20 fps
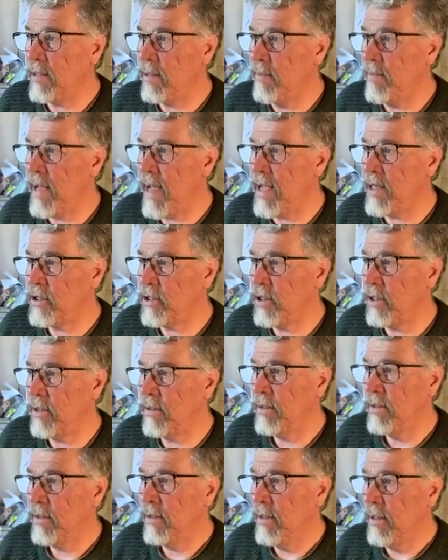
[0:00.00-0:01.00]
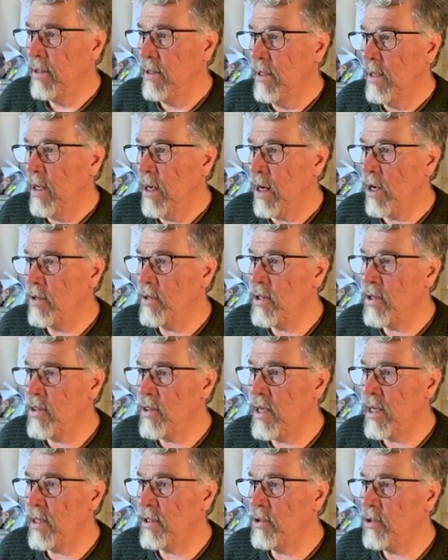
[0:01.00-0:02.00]
and compassion are the
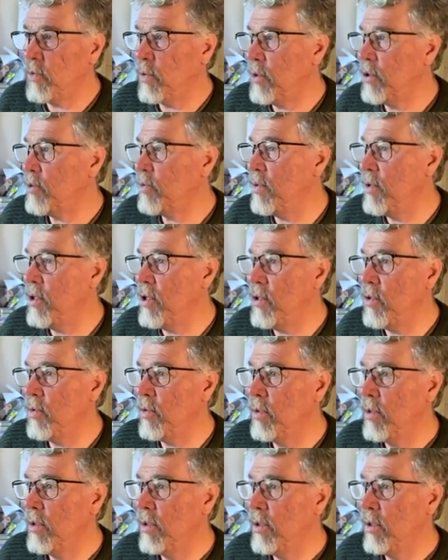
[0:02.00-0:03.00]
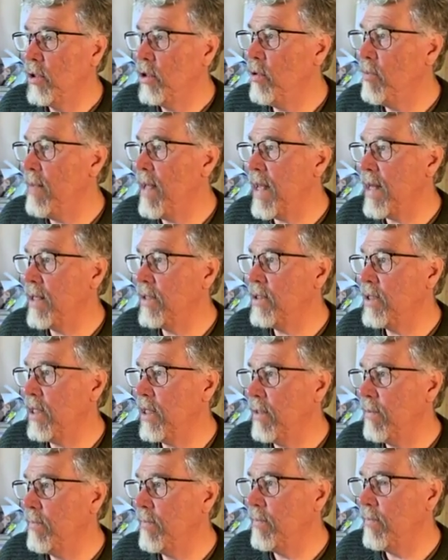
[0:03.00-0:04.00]
things which renew
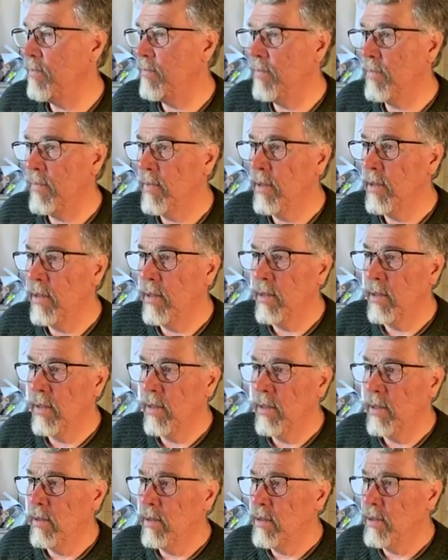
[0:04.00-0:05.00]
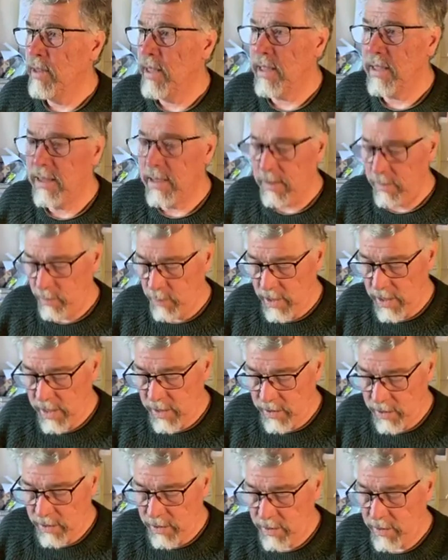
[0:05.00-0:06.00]
humanity. Take a deep
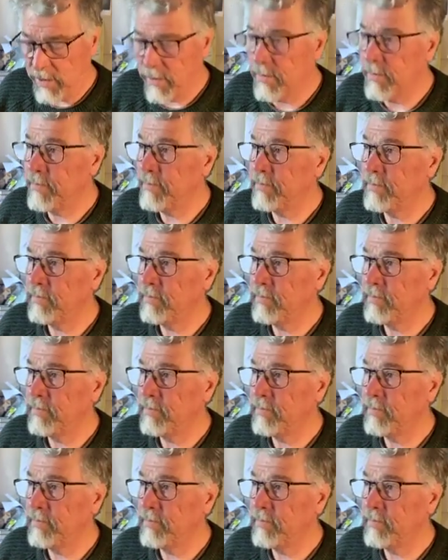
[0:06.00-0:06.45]
breath.